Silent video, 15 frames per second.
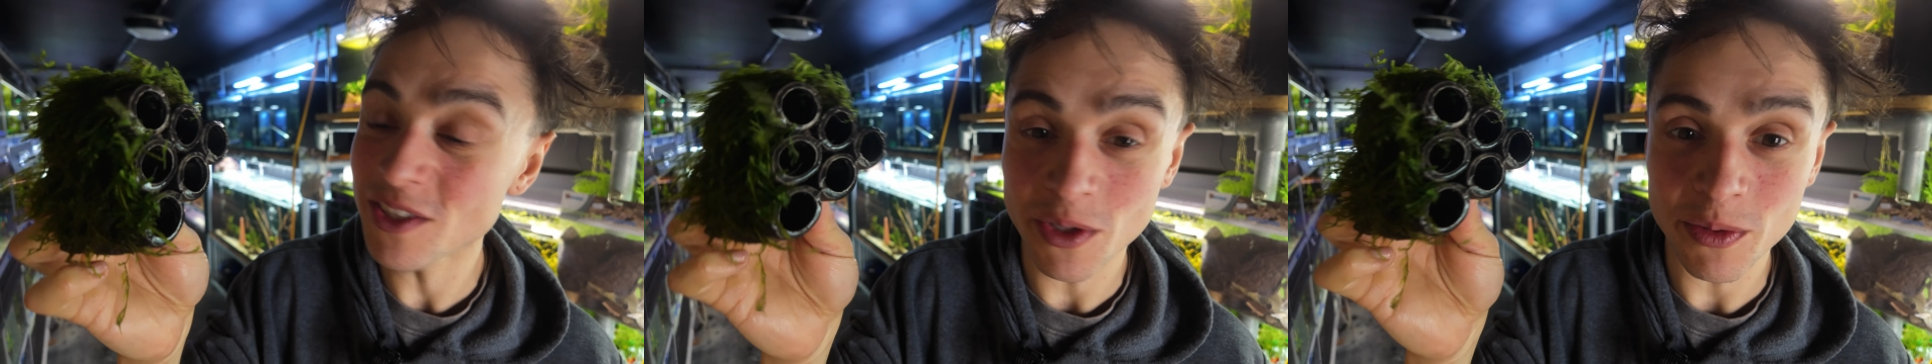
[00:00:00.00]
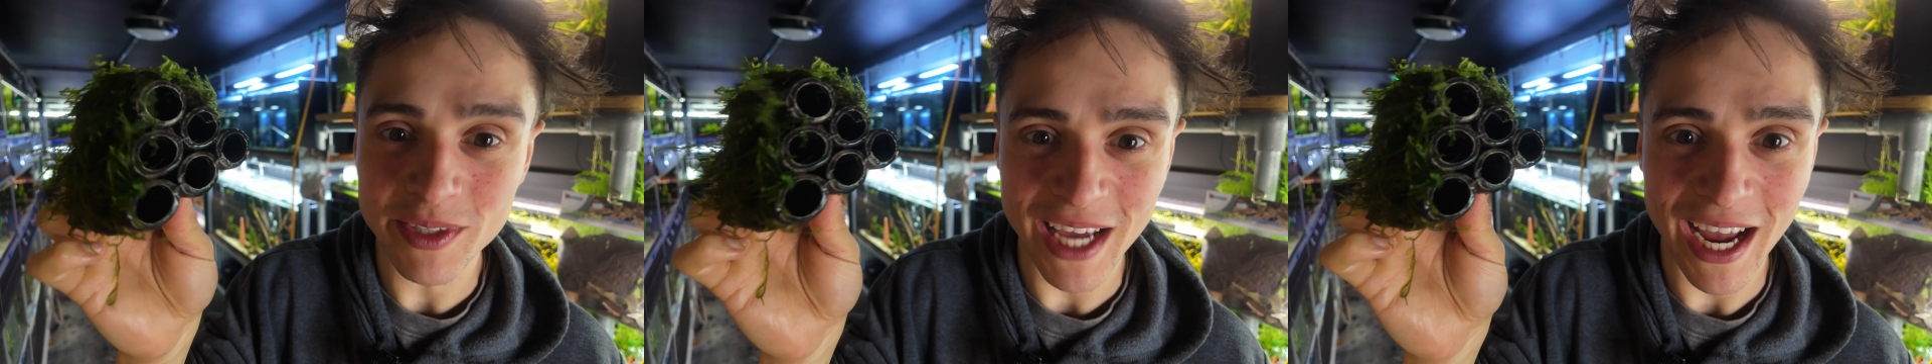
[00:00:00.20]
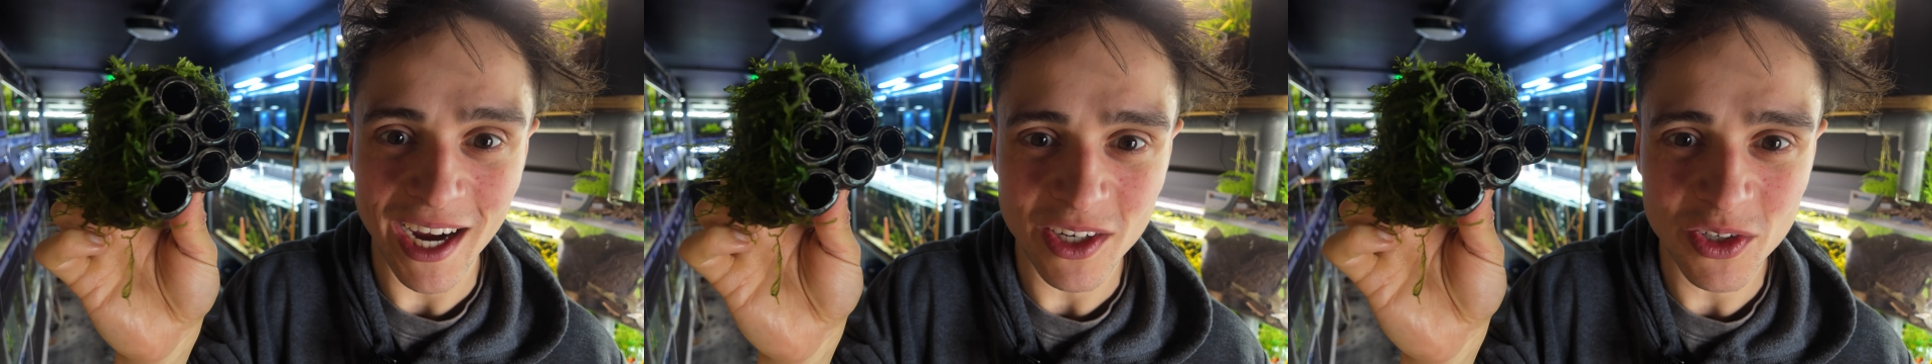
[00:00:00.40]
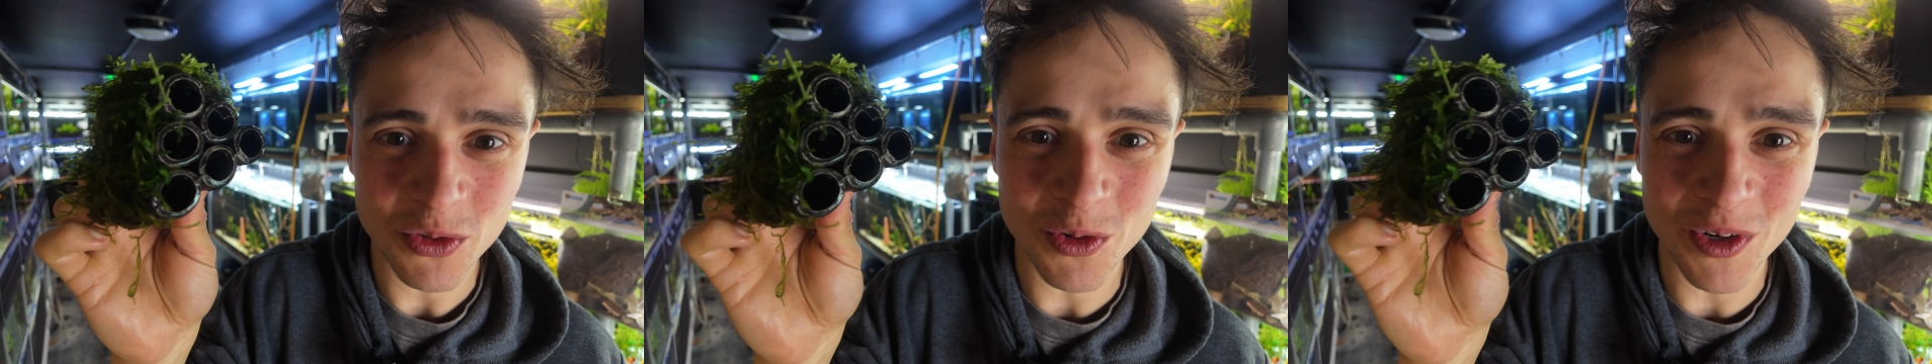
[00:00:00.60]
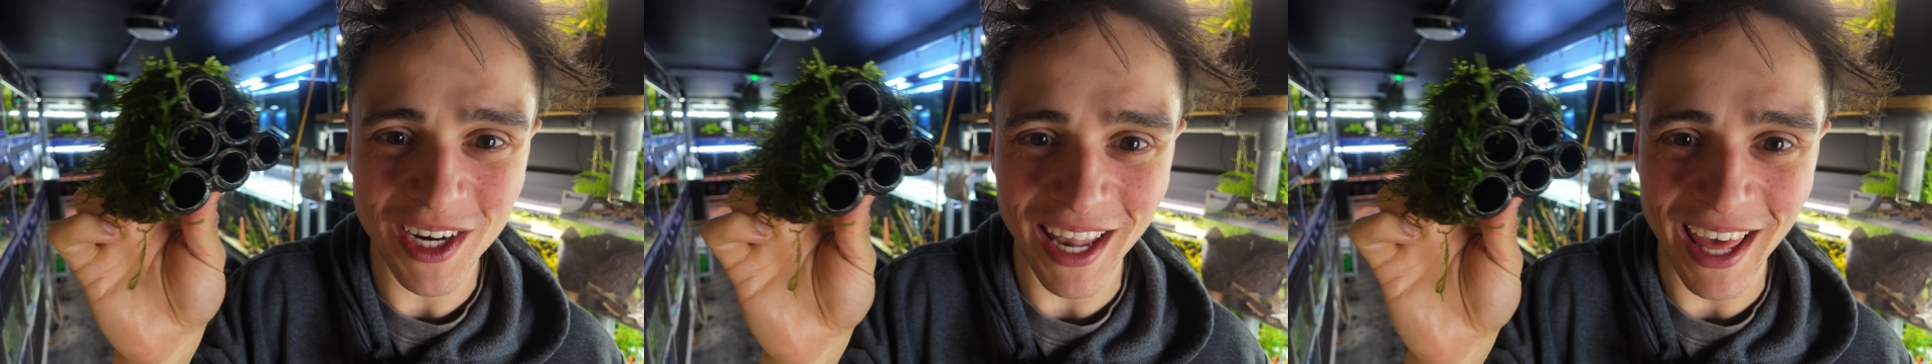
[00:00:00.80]
So it's
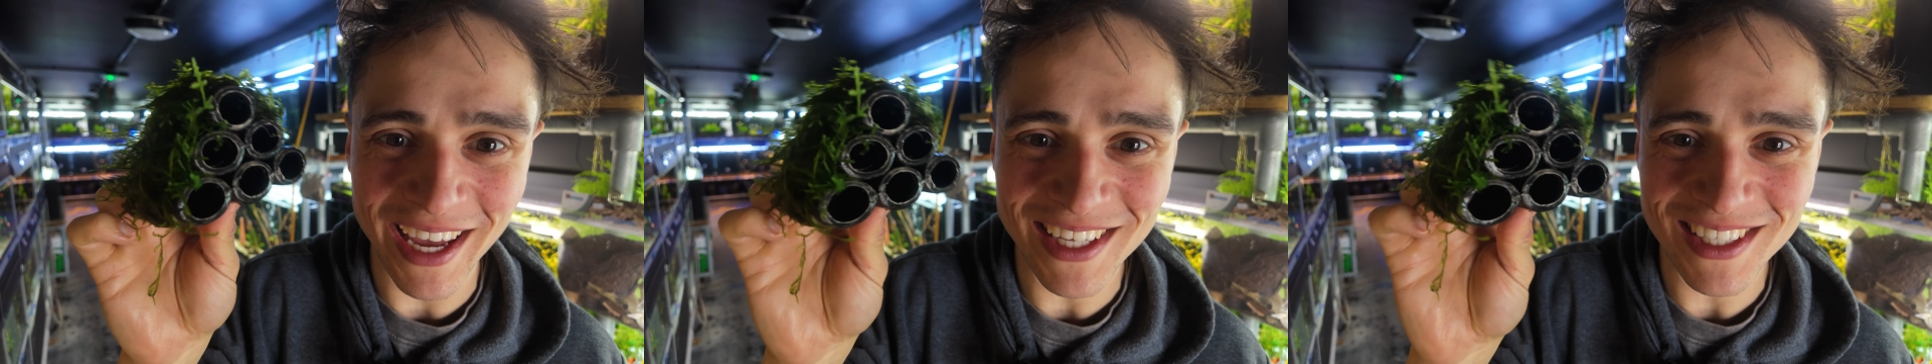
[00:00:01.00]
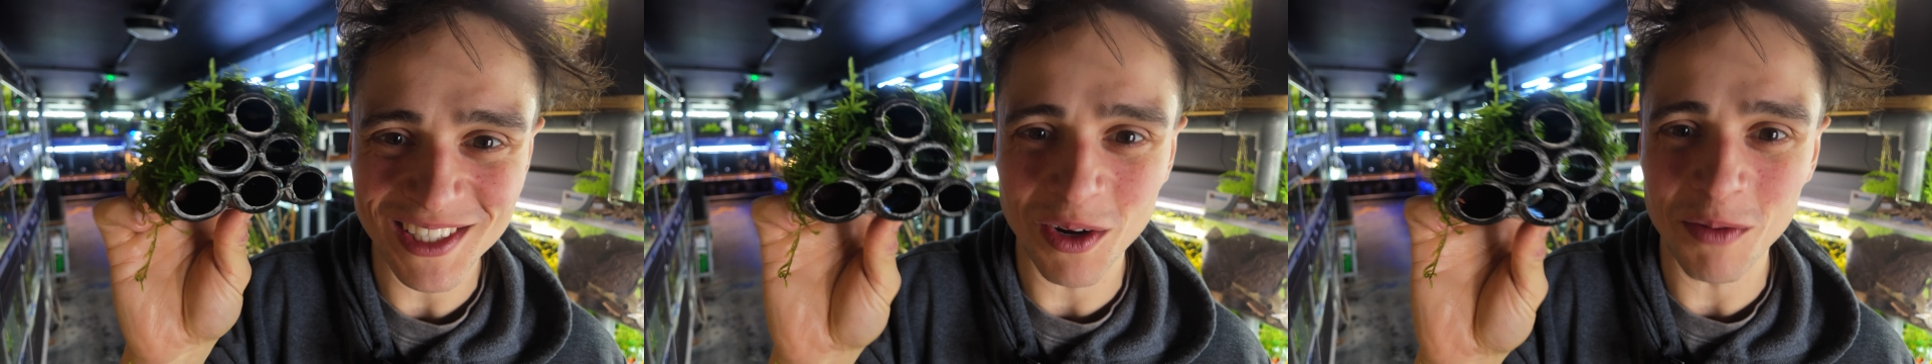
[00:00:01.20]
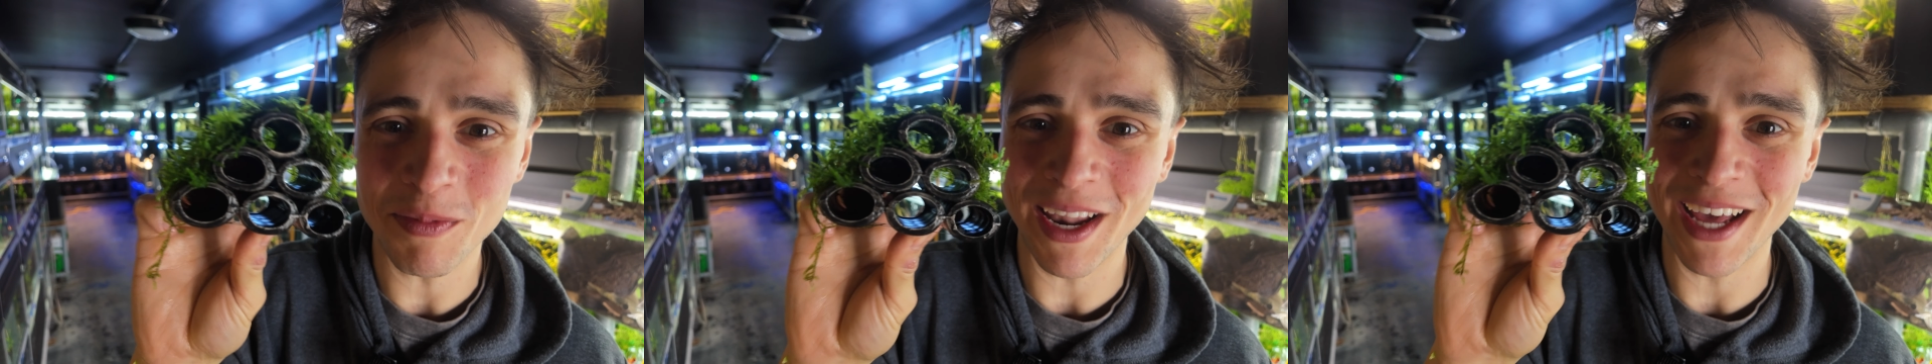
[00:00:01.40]
actual clay, it's not